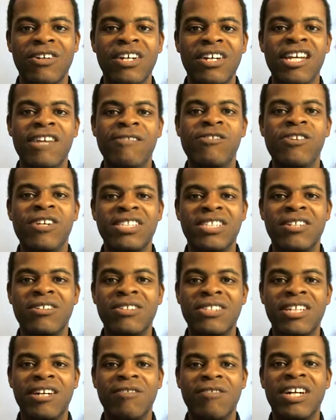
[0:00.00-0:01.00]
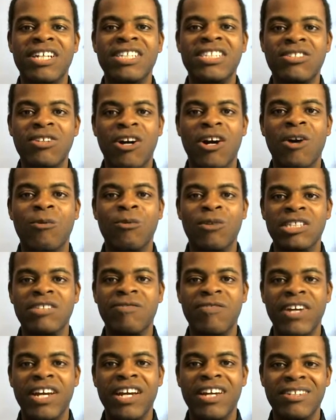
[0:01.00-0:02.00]
If you consider yourself a Star Wars
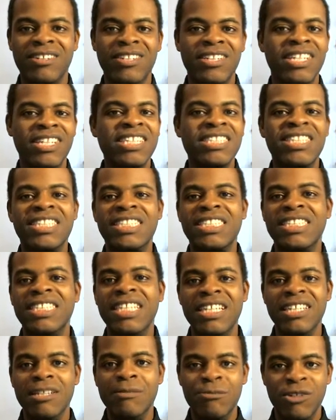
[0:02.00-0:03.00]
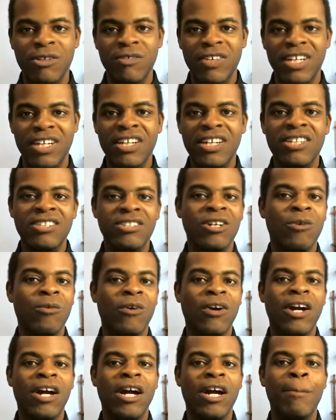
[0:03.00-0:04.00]
fan, just see the movie. Don't
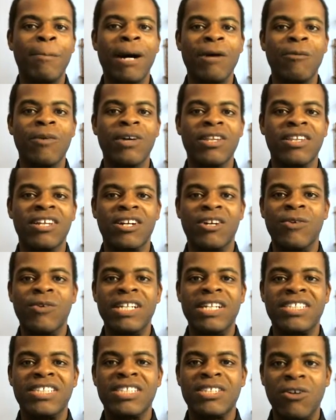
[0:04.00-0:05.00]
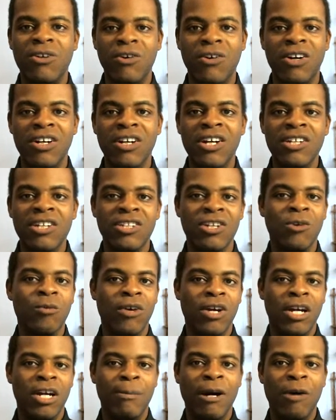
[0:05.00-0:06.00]
worry about what the critics score. Don't
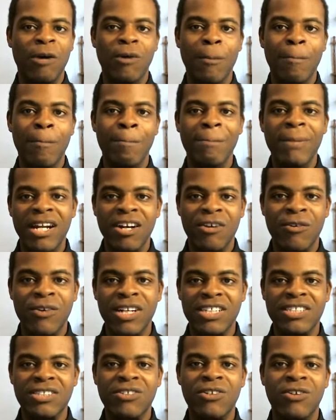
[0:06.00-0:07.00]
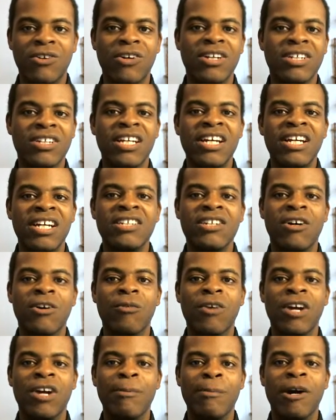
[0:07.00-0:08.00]
worry about what Metacritic scores.
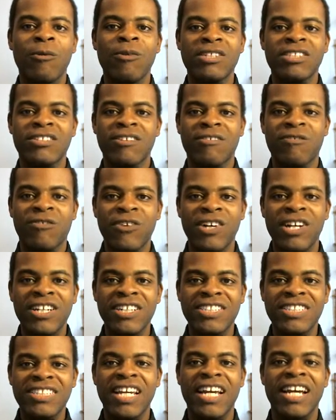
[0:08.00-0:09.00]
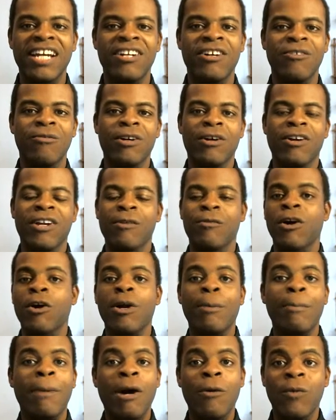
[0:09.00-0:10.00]
Don't worry about what your friends say. Don't worry
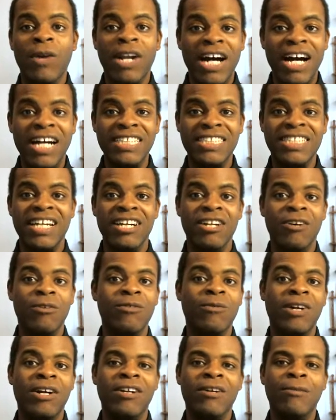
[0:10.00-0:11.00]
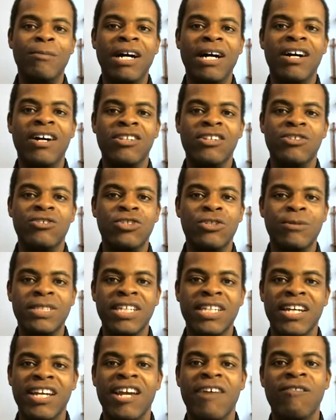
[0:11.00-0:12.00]
about what I say. Don't worry about other YouTubers
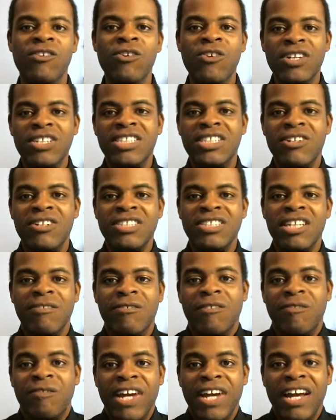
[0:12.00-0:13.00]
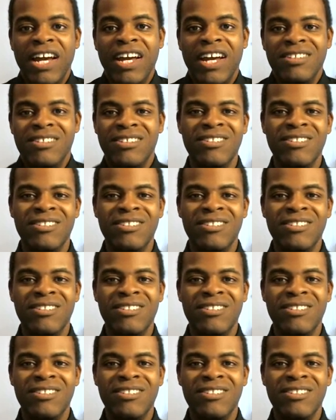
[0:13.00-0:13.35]
say. If you consider yourself a fan,